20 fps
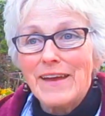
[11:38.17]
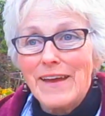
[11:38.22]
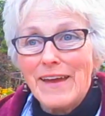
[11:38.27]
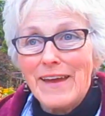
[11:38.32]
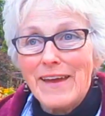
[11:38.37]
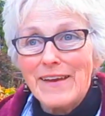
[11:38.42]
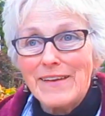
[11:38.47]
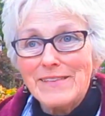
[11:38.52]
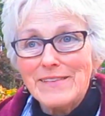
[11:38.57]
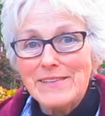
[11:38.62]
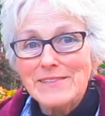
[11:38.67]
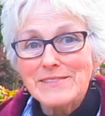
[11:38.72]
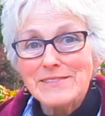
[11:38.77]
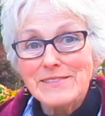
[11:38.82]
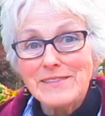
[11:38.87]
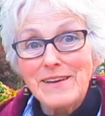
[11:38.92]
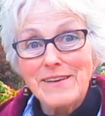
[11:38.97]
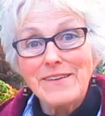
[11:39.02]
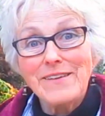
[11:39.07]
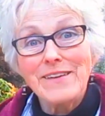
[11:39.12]
and this
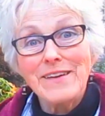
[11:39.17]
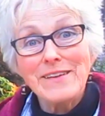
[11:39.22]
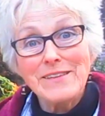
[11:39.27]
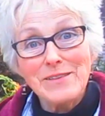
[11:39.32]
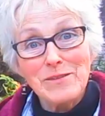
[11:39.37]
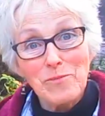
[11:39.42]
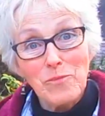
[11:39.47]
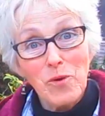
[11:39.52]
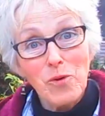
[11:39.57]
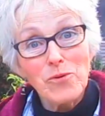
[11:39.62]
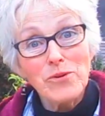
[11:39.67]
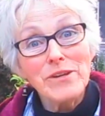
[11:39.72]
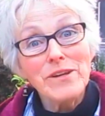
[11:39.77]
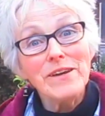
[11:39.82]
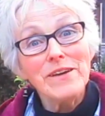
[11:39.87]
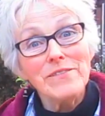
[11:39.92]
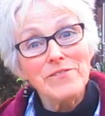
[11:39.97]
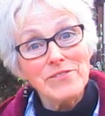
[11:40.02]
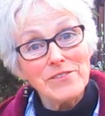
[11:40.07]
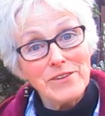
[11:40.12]
is how you get pneumonia
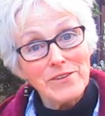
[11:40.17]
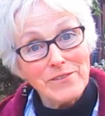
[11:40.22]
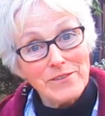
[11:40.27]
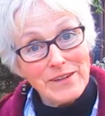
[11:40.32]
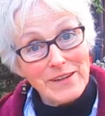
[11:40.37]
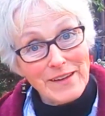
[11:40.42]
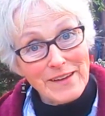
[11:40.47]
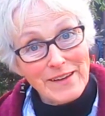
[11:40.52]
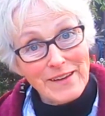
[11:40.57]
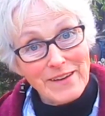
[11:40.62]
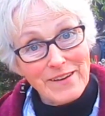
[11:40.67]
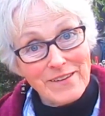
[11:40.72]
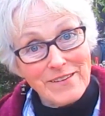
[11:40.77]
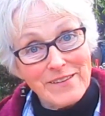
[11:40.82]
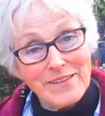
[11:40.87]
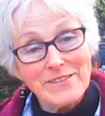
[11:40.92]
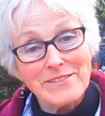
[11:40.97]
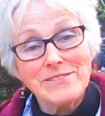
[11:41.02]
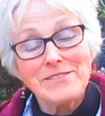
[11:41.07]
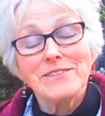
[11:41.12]
if you don't take care
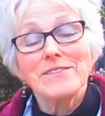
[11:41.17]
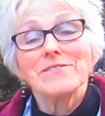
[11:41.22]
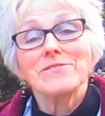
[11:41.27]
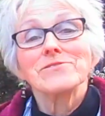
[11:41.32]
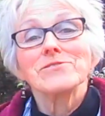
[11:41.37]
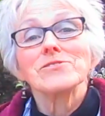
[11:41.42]
of yourself.